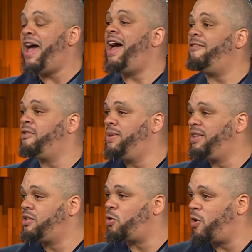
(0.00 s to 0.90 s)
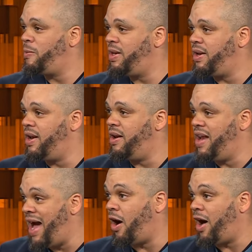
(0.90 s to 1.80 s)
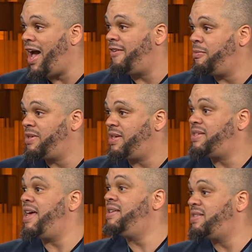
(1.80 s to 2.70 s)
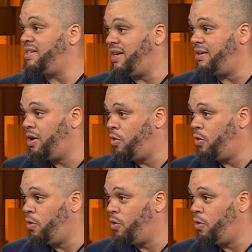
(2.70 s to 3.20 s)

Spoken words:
I have them in the tournament now. I have them as a 10 seed.